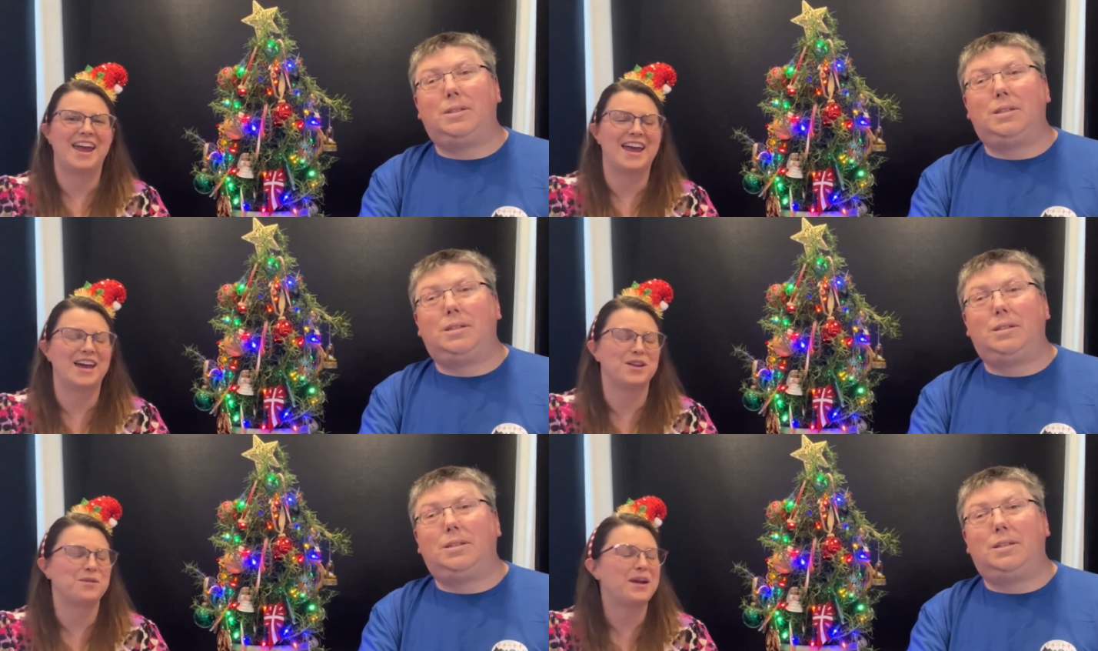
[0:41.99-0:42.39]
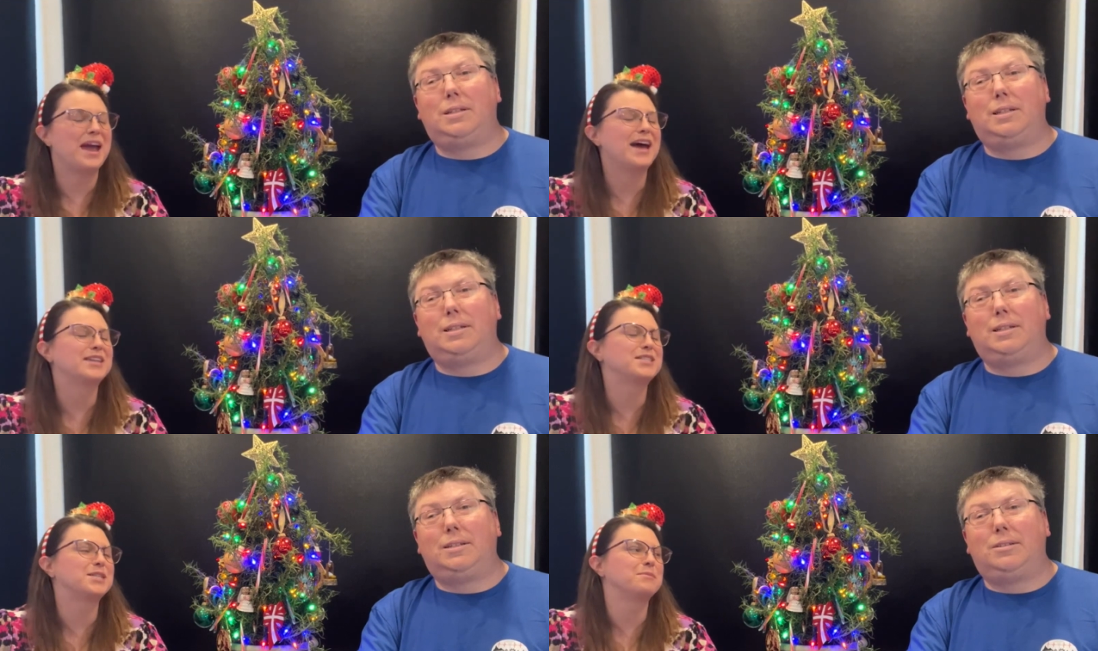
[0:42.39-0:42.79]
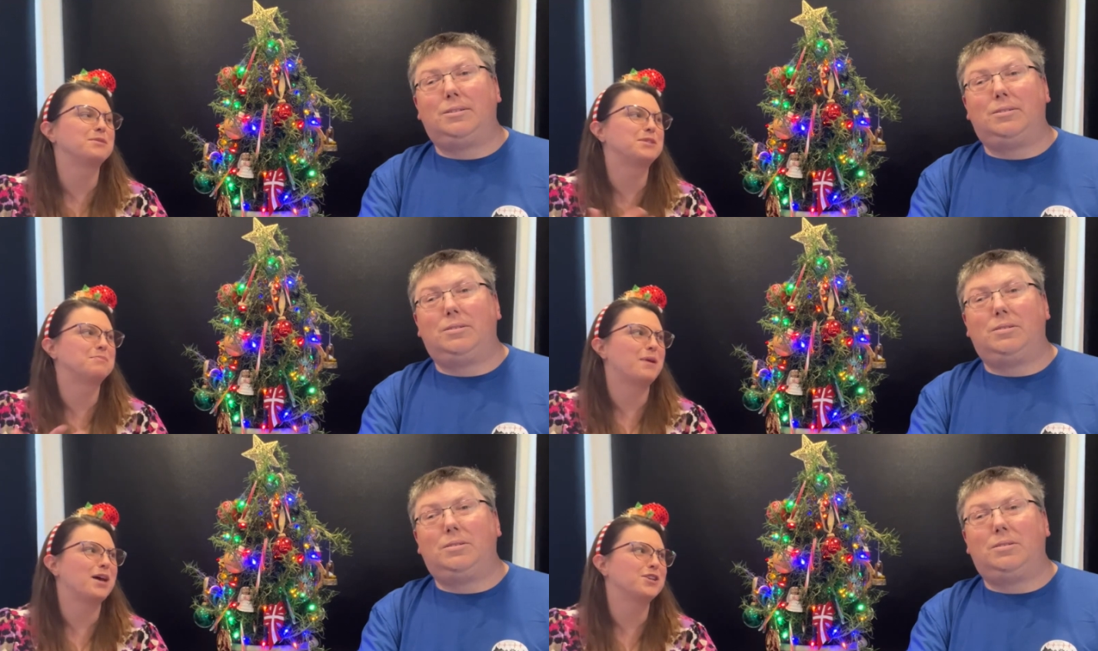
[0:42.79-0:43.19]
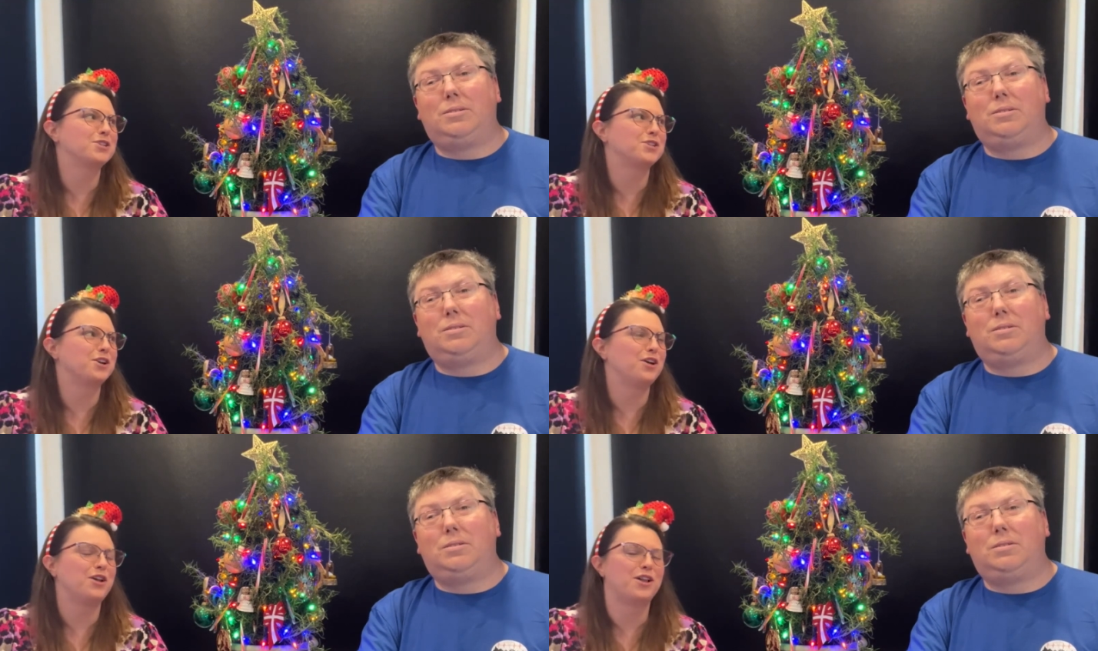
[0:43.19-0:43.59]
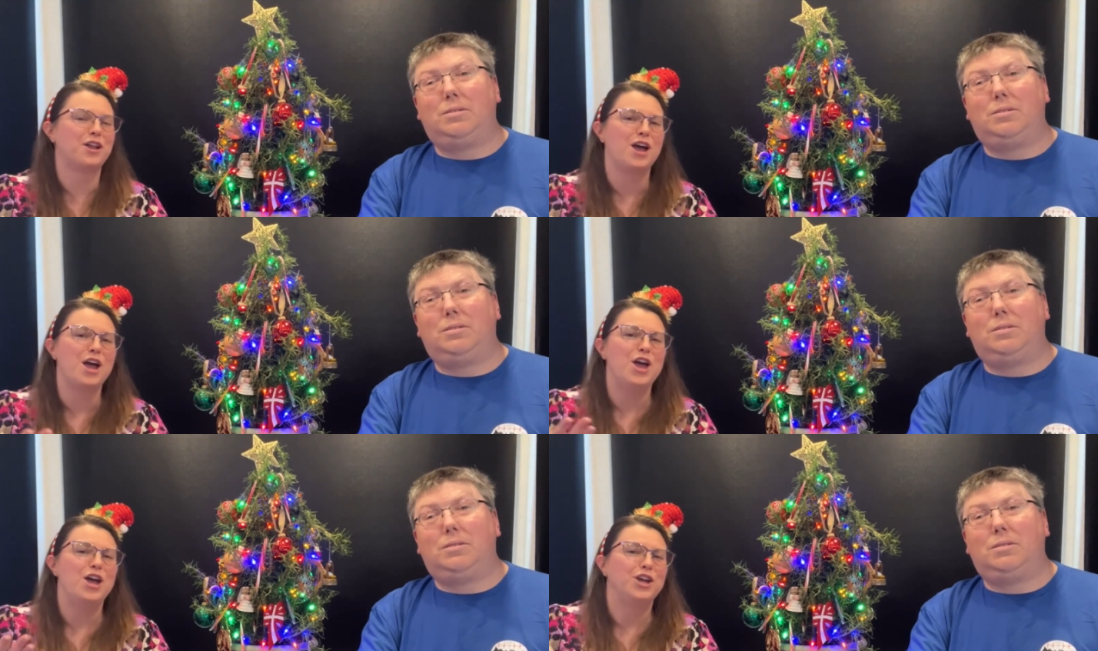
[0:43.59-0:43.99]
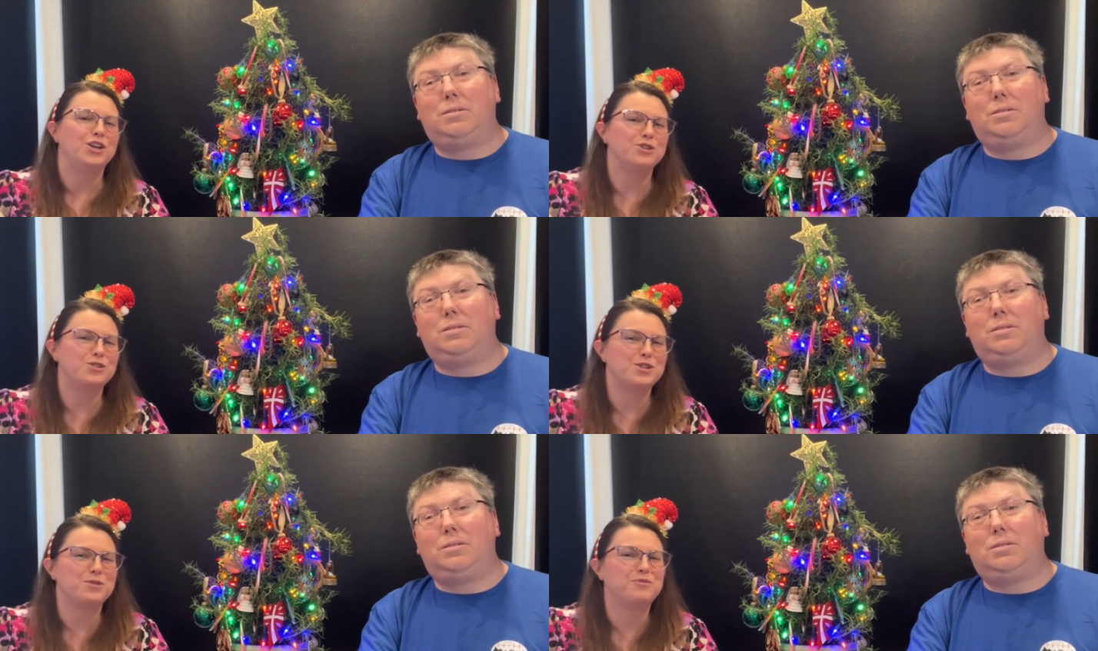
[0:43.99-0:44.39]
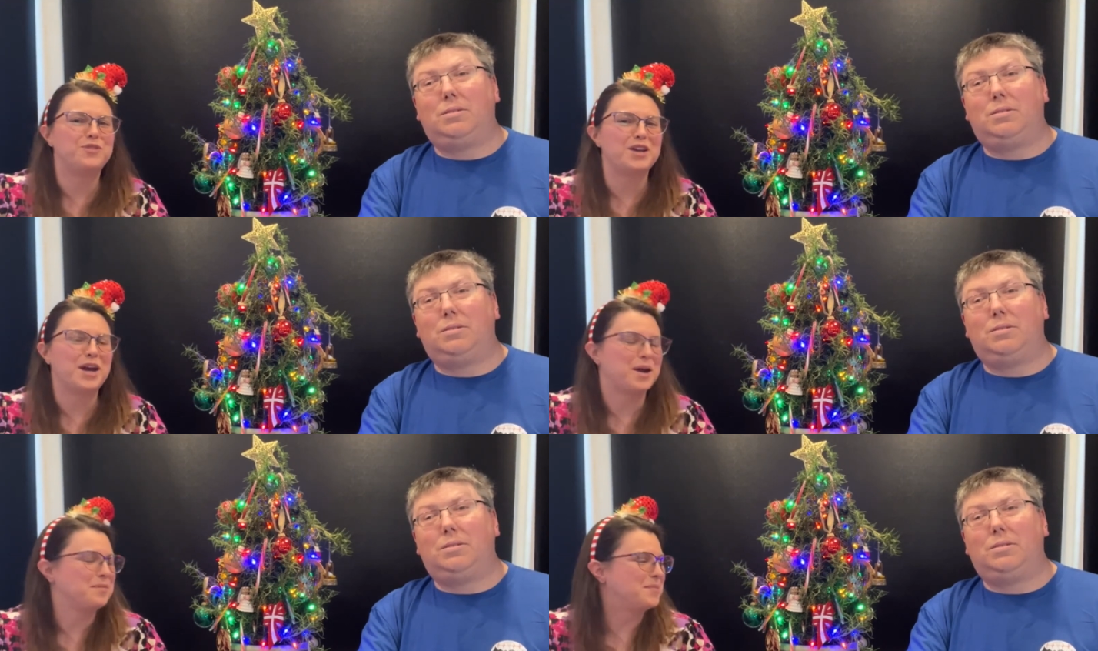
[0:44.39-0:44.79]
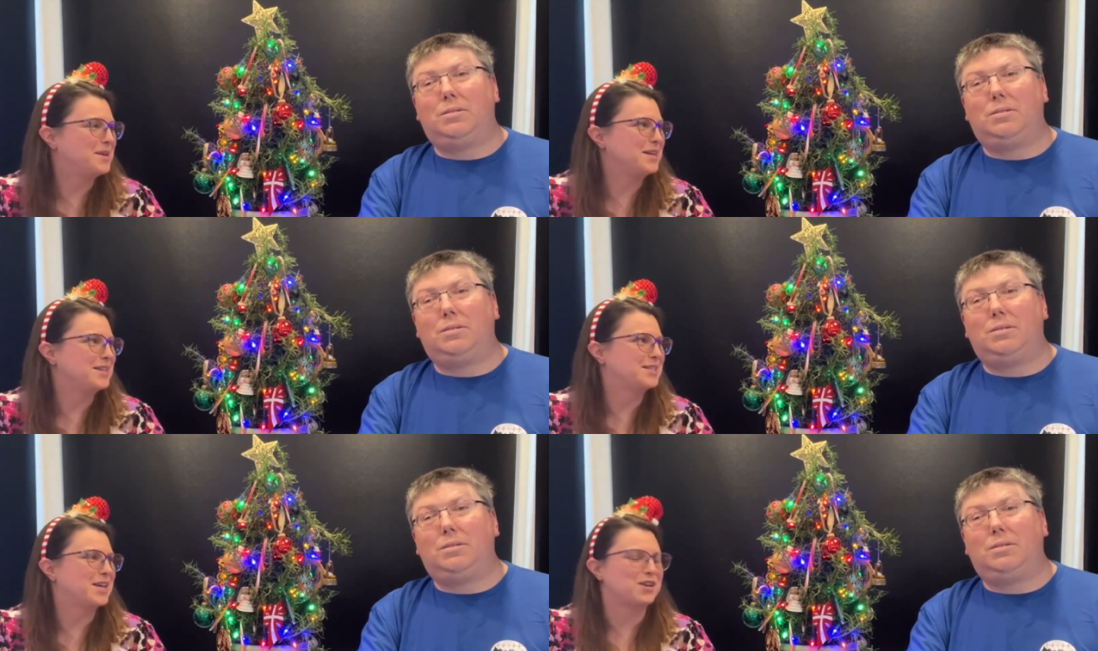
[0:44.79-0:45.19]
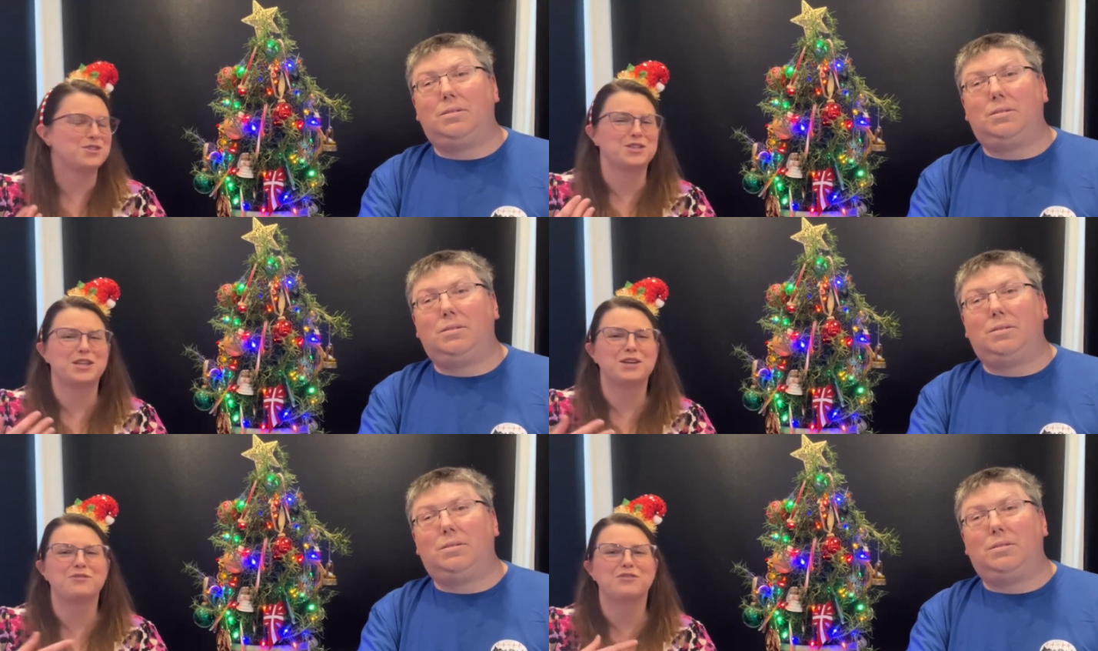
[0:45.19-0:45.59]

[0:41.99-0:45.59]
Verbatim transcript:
Speaker 1: and we had some special YouTube VIPs actually